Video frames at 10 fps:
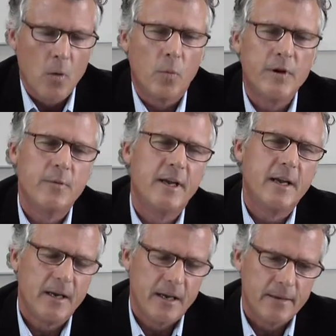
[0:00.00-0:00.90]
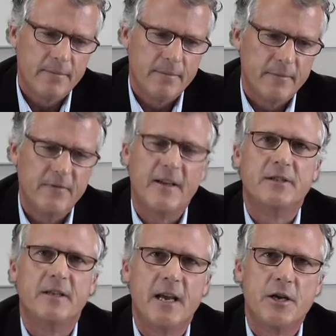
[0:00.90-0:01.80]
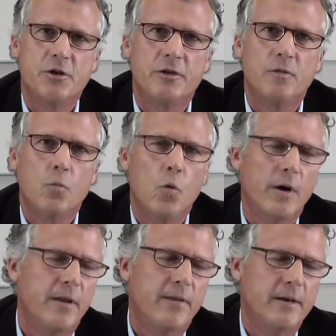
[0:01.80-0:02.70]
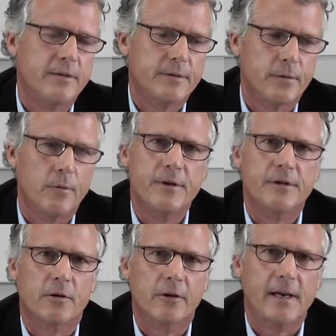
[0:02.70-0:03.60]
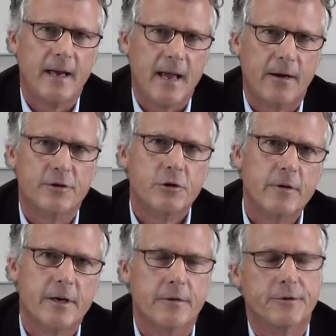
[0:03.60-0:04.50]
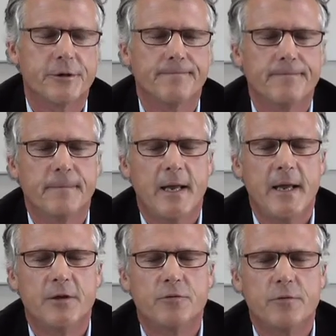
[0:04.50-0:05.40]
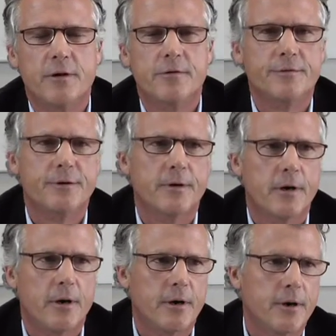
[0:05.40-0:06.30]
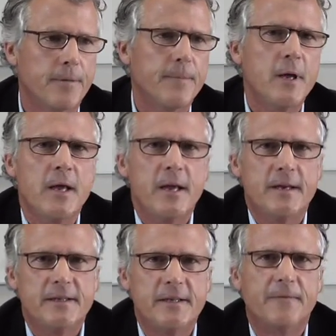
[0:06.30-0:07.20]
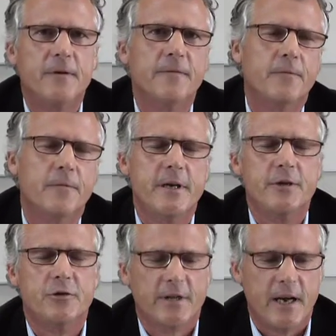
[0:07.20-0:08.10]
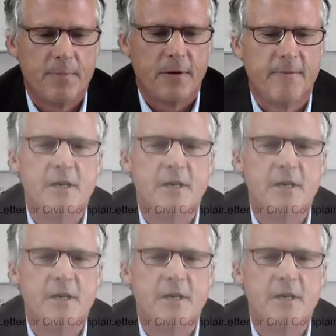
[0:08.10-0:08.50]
When you begin an investigation, one of the things you always are looking at are triggers. And the triggers are different for each type of